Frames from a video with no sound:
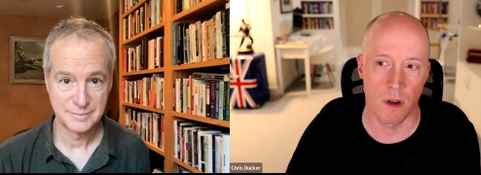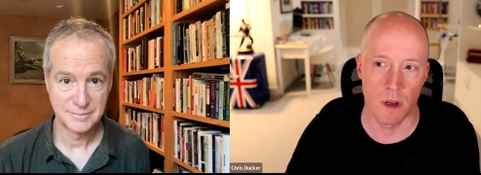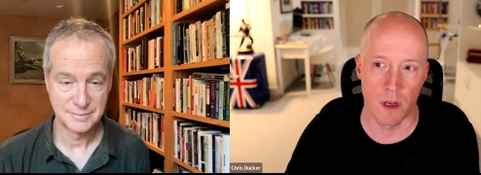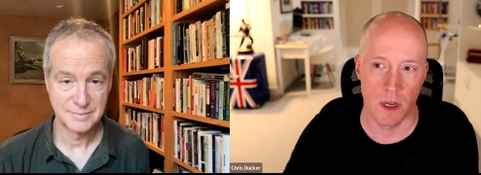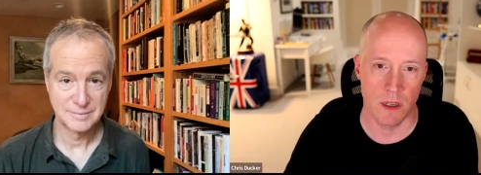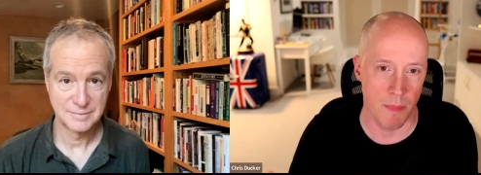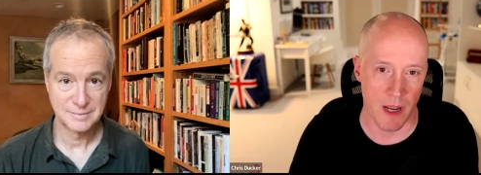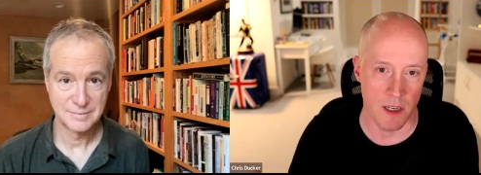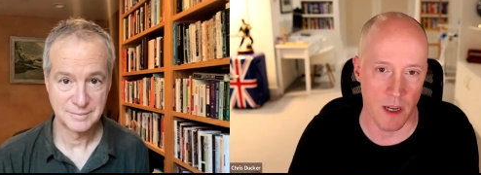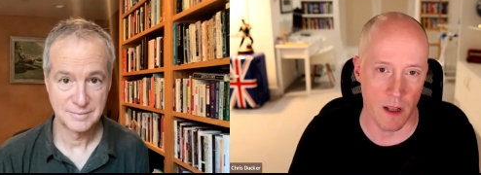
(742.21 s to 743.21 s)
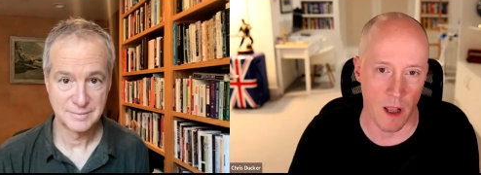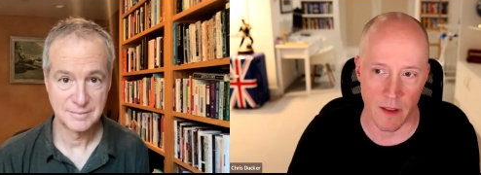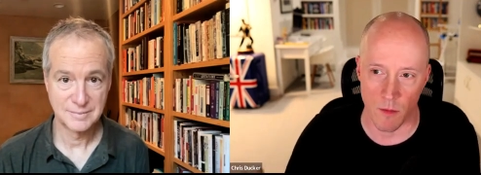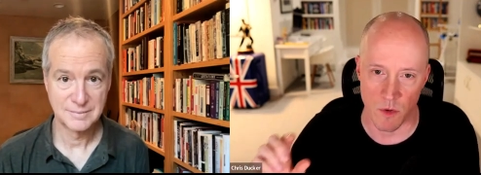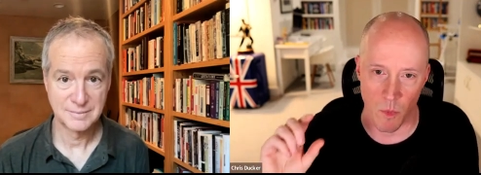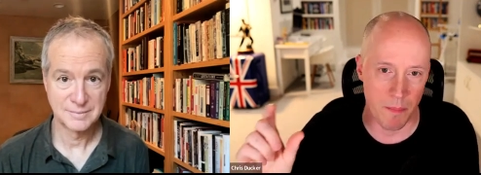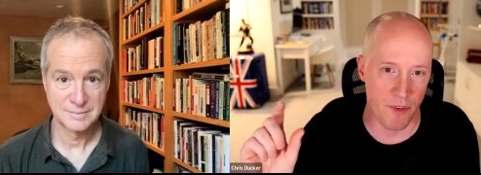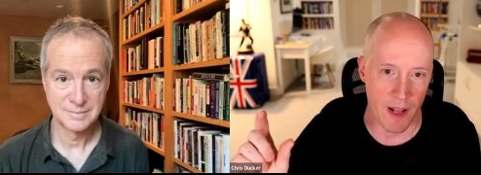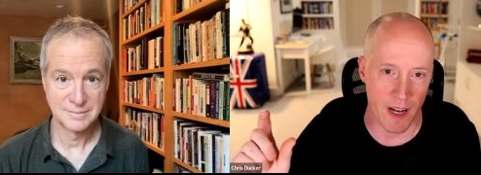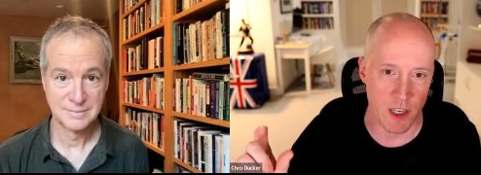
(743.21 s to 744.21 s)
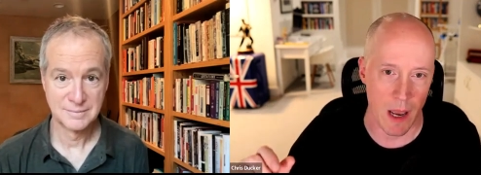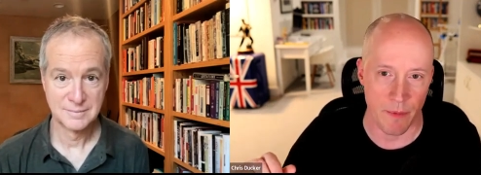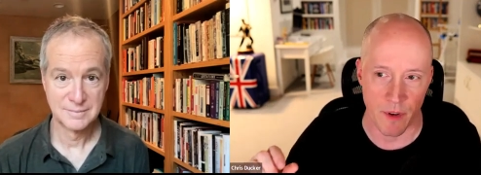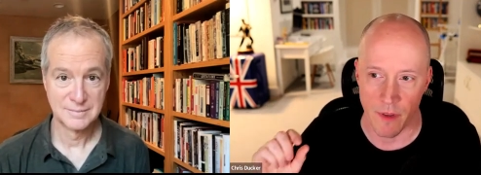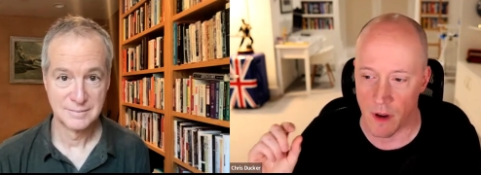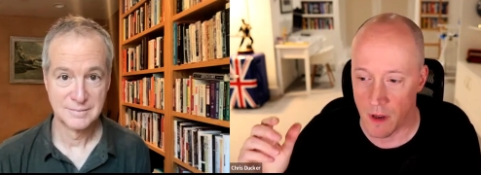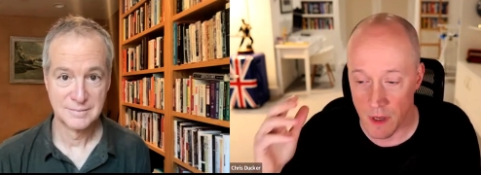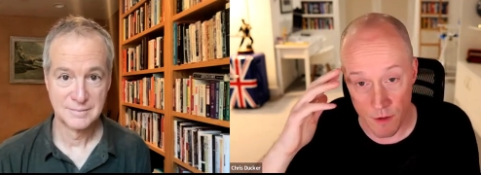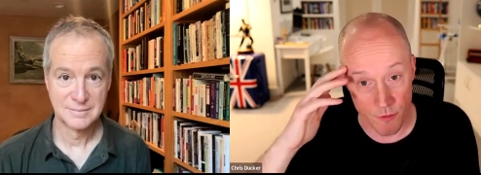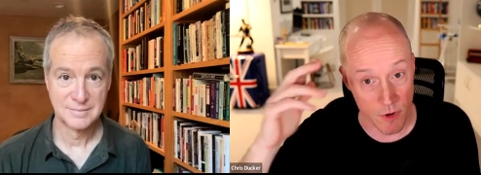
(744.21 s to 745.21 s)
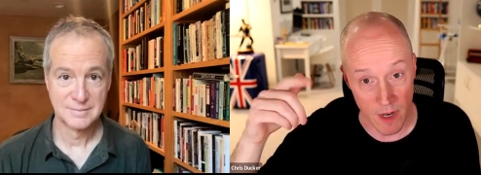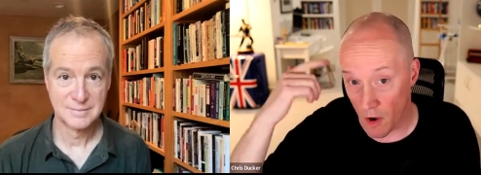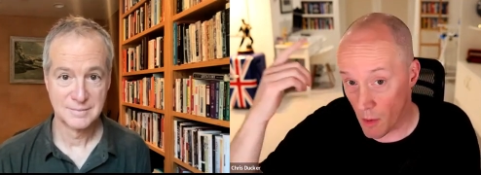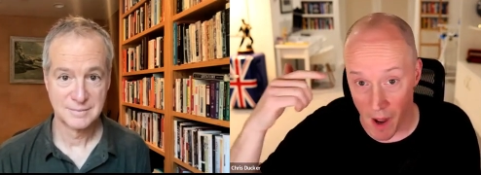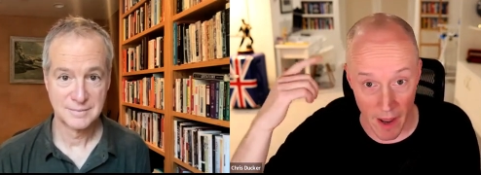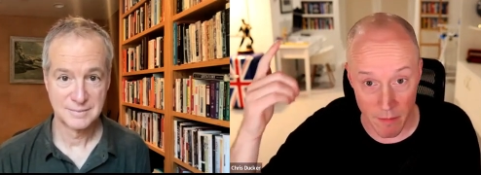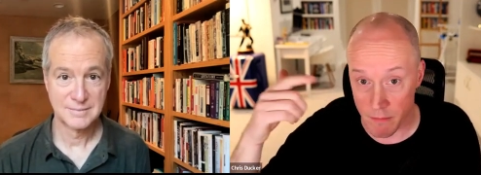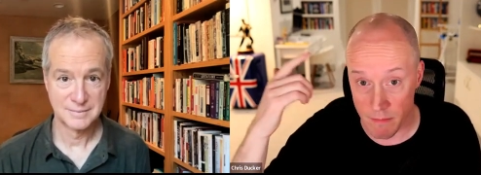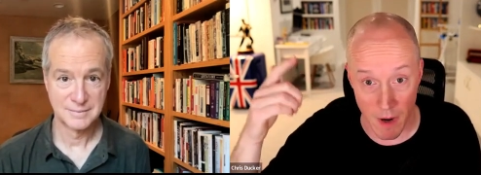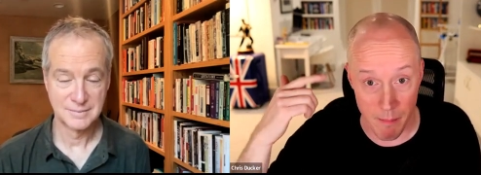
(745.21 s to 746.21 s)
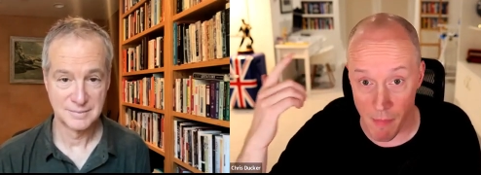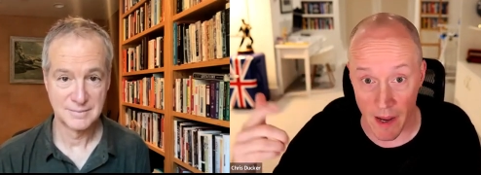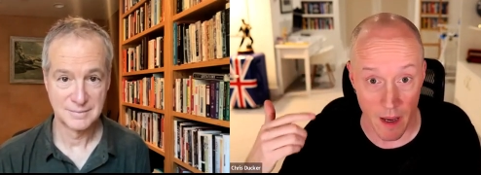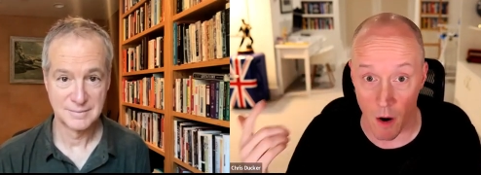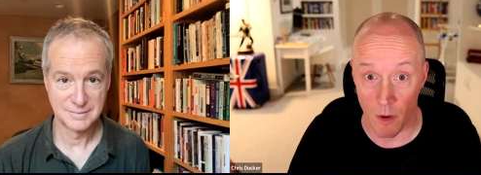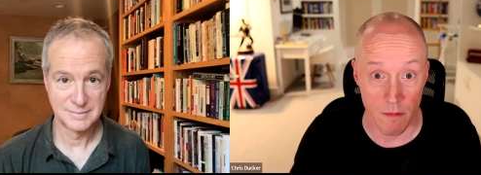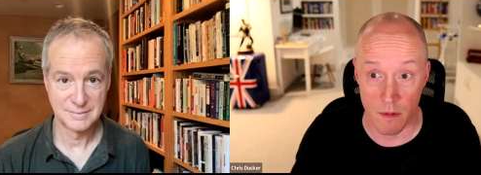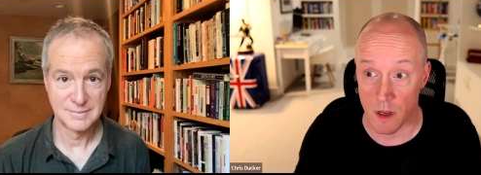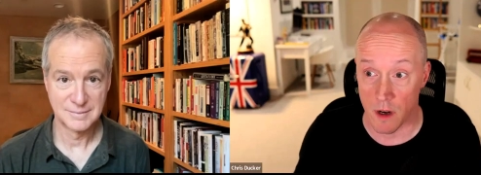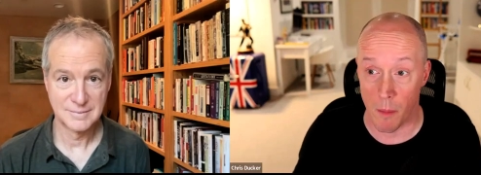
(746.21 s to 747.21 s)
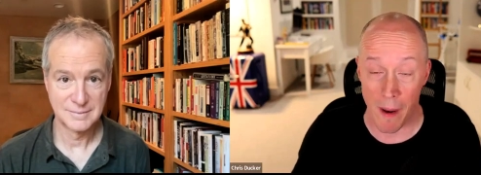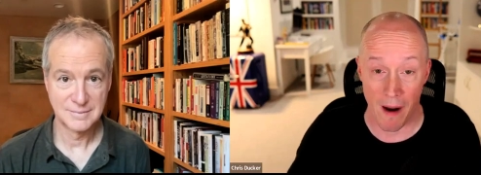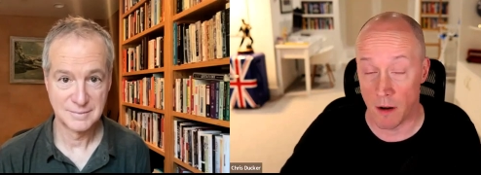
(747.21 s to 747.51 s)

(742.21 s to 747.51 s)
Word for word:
Speaker 1: It's amazing." Like there was one particular chapter that really got my my mind going, you know, about